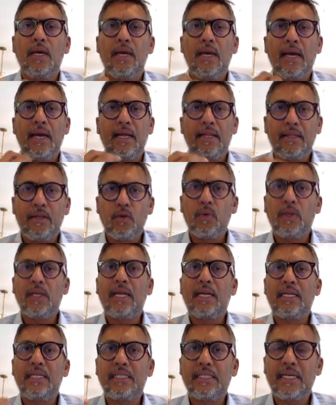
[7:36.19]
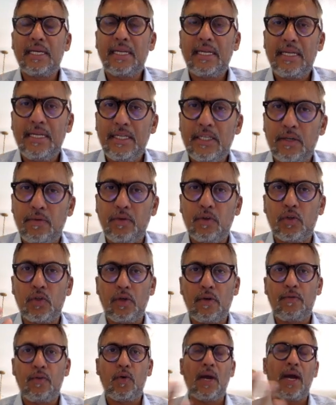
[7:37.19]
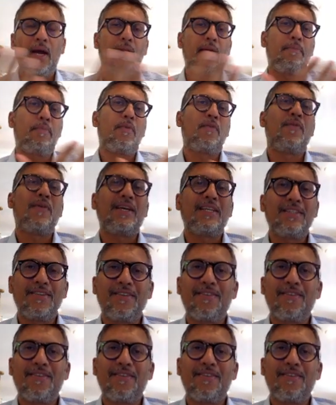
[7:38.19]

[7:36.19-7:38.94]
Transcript: and you will at least get an interview. So if you had a professional